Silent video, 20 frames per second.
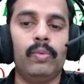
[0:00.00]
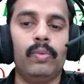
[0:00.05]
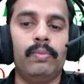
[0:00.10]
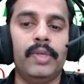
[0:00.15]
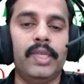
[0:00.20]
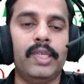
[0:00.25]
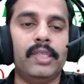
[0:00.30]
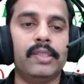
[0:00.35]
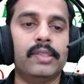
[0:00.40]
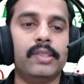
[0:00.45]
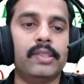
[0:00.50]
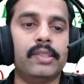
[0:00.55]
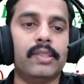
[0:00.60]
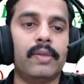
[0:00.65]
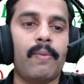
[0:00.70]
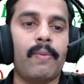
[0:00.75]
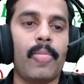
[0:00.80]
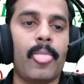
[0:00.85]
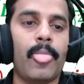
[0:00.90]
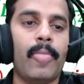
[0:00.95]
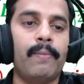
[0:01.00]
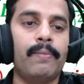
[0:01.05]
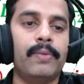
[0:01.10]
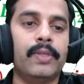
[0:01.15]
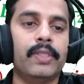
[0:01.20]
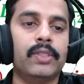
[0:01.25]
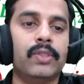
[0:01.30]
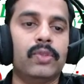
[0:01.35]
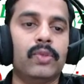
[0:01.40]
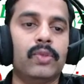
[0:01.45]
means,
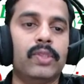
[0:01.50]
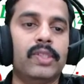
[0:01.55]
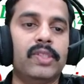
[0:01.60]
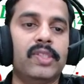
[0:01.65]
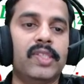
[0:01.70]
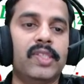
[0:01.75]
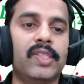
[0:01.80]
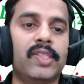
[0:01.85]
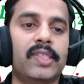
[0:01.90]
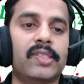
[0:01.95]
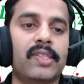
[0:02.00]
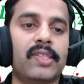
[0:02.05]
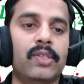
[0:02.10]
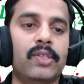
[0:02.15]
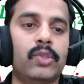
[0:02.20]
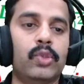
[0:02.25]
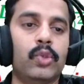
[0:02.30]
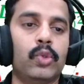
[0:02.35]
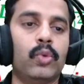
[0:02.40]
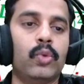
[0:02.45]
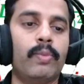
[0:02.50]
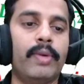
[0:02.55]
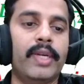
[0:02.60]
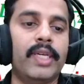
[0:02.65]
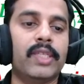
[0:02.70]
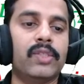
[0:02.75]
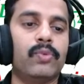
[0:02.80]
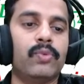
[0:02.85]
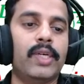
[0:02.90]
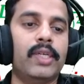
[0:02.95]
so this is s raised to 2
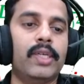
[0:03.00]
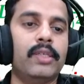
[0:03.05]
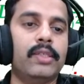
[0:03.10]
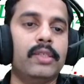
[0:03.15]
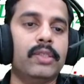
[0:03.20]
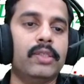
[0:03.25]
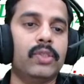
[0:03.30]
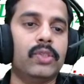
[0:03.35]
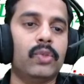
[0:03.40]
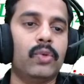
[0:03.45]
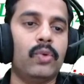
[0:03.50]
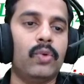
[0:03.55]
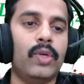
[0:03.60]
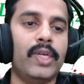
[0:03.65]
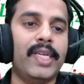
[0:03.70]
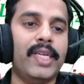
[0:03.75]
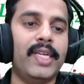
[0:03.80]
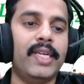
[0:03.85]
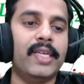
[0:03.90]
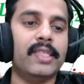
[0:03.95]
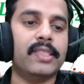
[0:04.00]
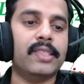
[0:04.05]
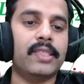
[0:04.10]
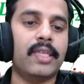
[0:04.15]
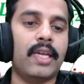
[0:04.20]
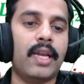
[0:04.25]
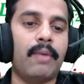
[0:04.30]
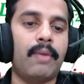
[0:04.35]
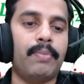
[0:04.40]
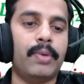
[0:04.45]
minus 1. So s
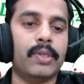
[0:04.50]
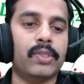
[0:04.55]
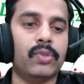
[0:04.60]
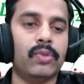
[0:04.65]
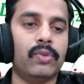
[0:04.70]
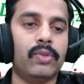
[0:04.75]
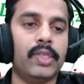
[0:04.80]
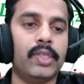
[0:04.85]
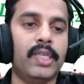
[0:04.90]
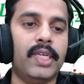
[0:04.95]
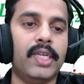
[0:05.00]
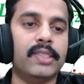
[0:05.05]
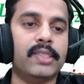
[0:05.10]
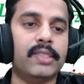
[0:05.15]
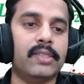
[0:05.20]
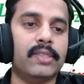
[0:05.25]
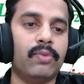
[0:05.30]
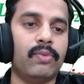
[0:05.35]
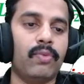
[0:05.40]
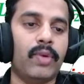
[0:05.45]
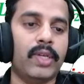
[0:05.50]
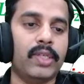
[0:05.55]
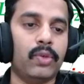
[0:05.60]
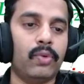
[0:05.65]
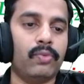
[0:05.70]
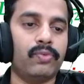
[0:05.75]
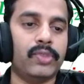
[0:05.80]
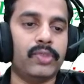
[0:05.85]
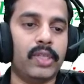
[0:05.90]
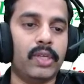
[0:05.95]
Laplace of s y
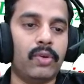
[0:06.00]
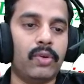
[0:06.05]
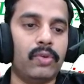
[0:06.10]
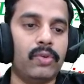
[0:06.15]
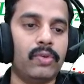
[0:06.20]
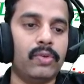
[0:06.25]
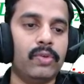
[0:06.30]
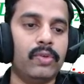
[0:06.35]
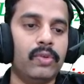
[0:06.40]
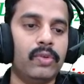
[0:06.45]
of 0